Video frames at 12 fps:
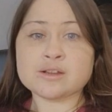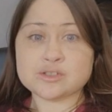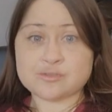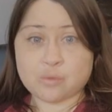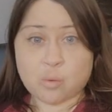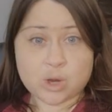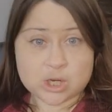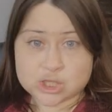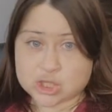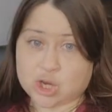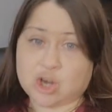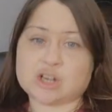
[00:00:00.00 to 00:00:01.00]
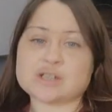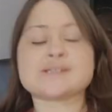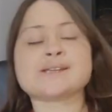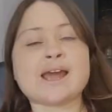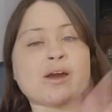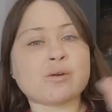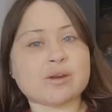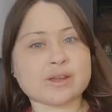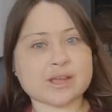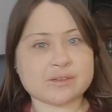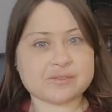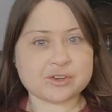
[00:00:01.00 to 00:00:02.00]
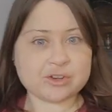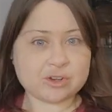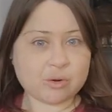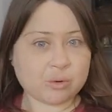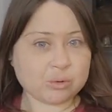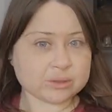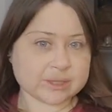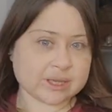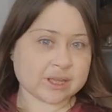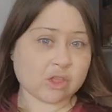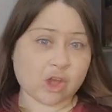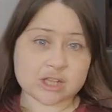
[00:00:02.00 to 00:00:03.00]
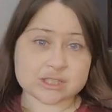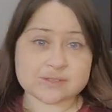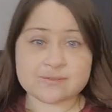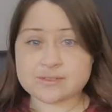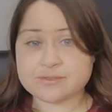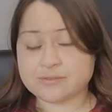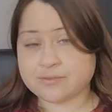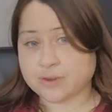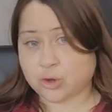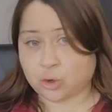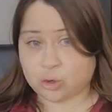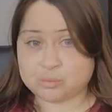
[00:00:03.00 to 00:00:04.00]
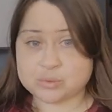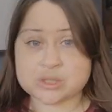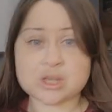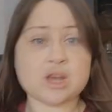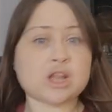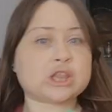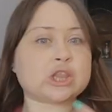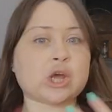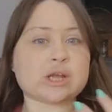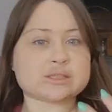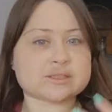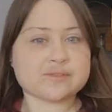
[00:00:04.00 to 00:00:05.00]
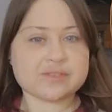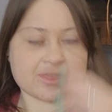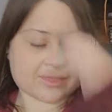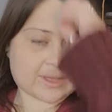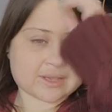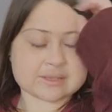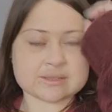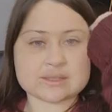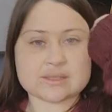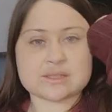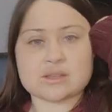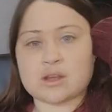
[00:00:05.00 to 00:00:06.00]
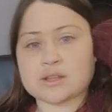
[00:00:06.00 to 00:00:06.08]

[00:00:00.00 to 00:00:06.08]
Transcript: 4 jars. Now, if you're holding lots of herbs, lots of things,